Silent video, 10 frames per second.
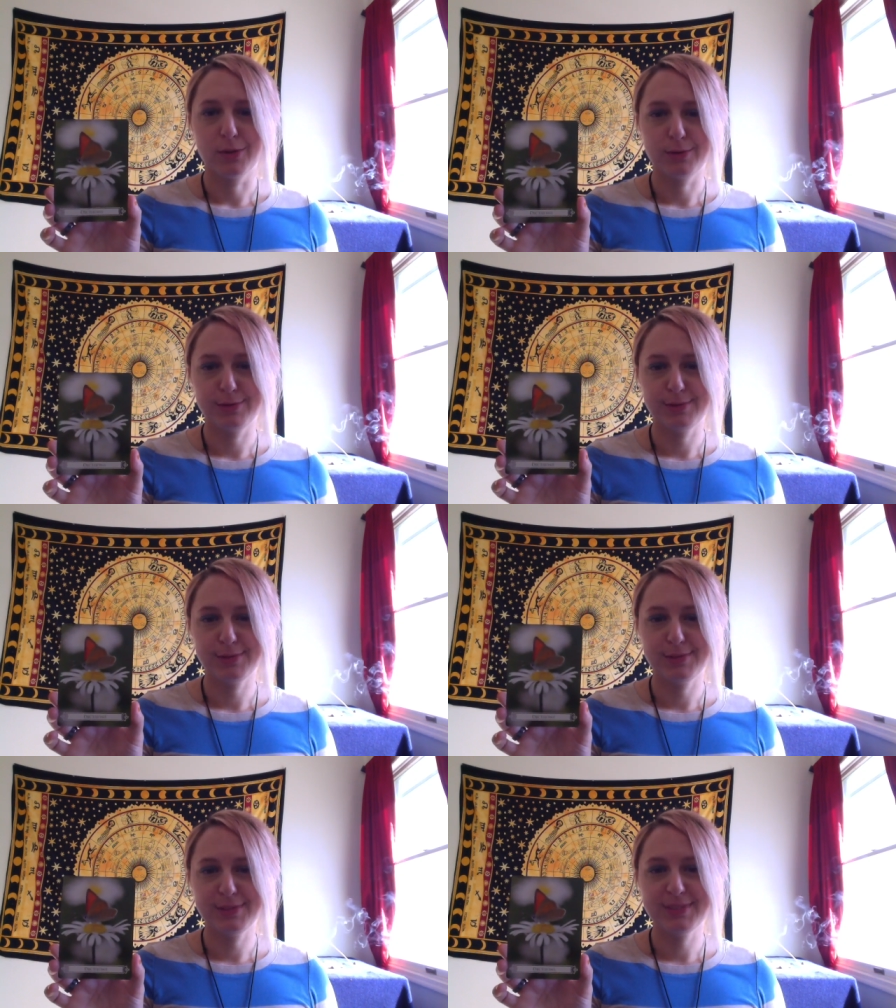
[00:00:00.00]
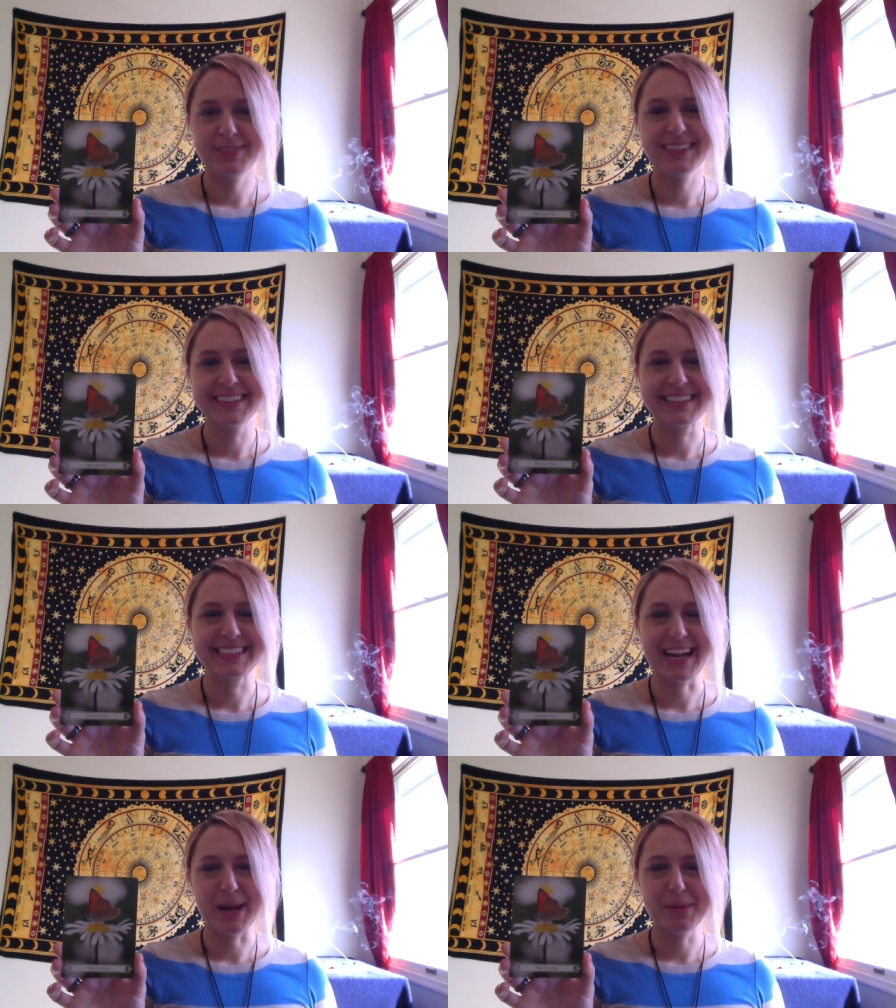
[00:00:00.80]
Ooh, it's
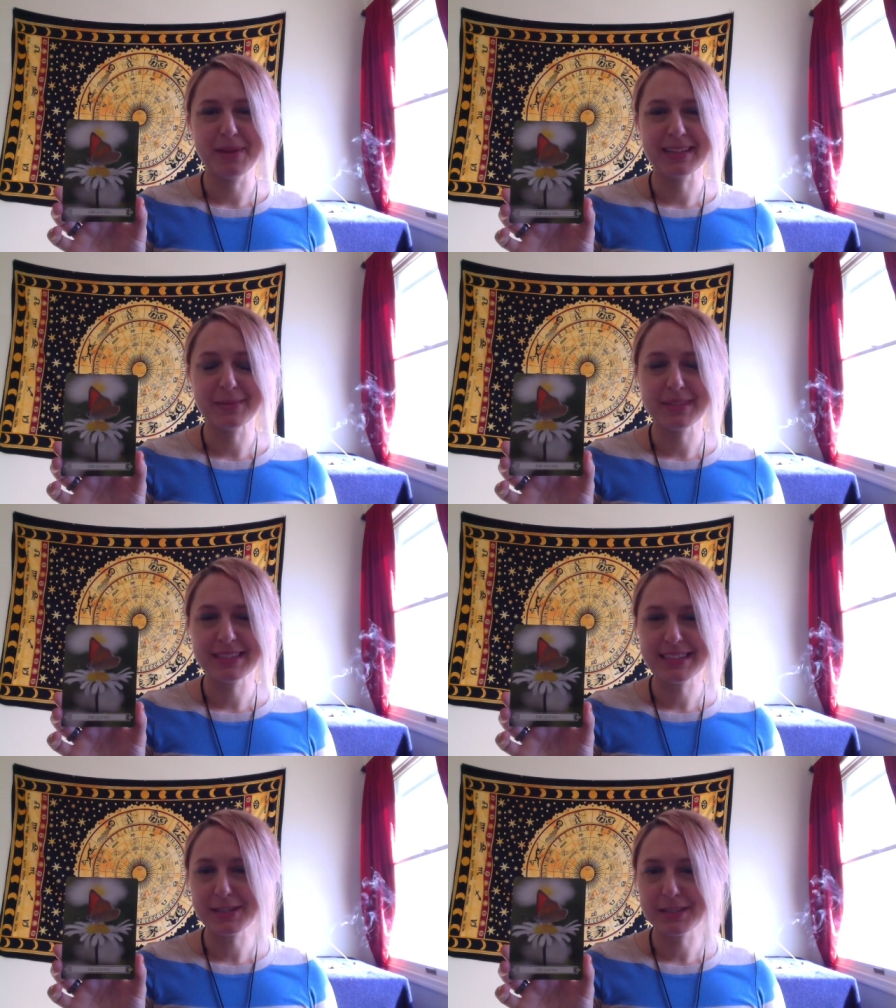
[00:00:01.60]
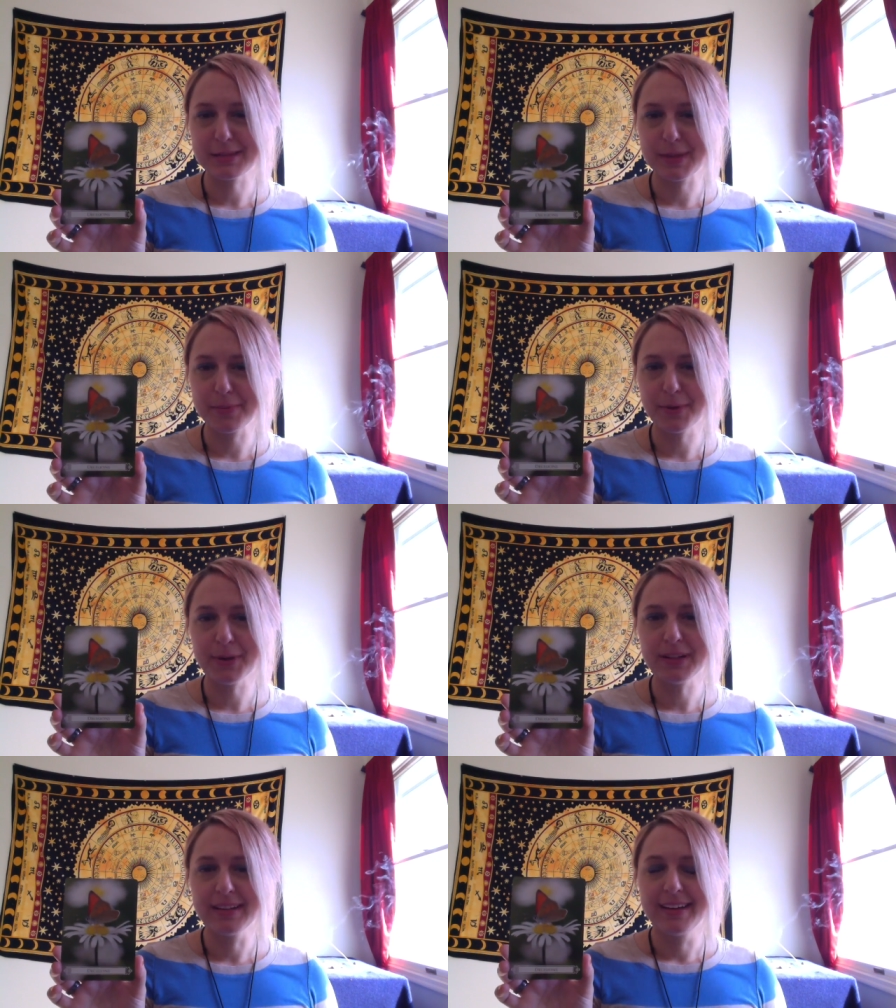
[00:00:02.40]
time to make some decisions,
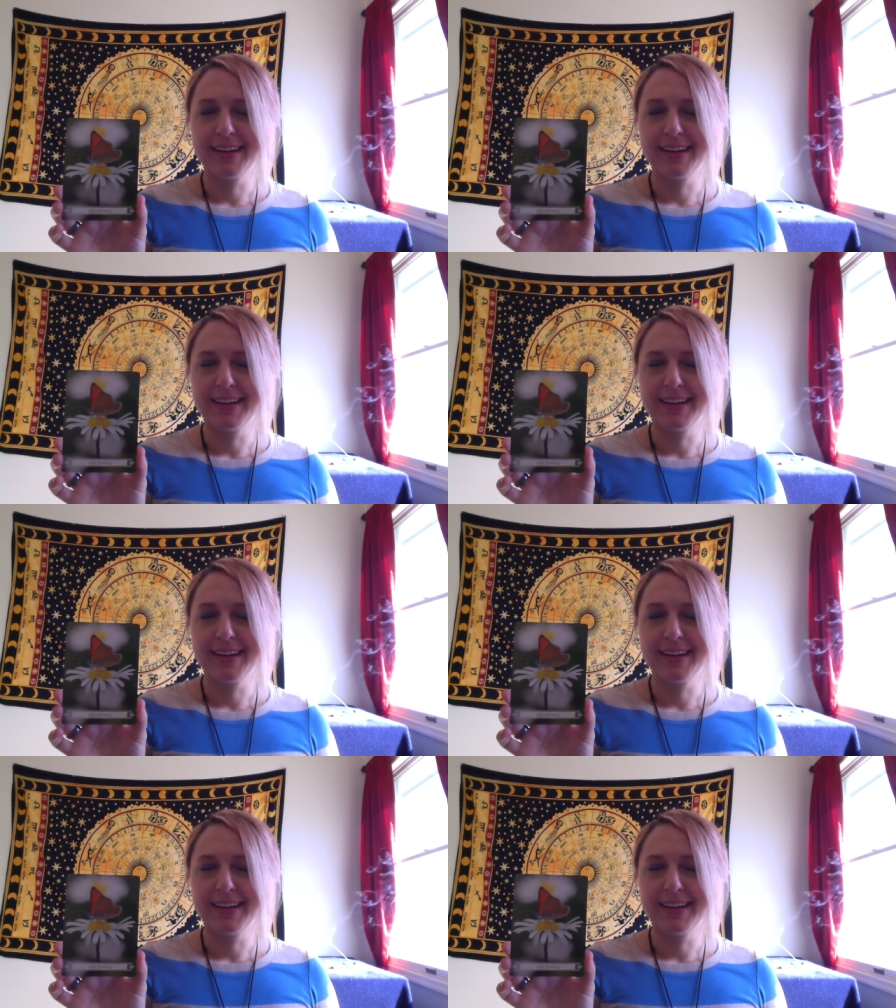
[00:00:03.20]
people.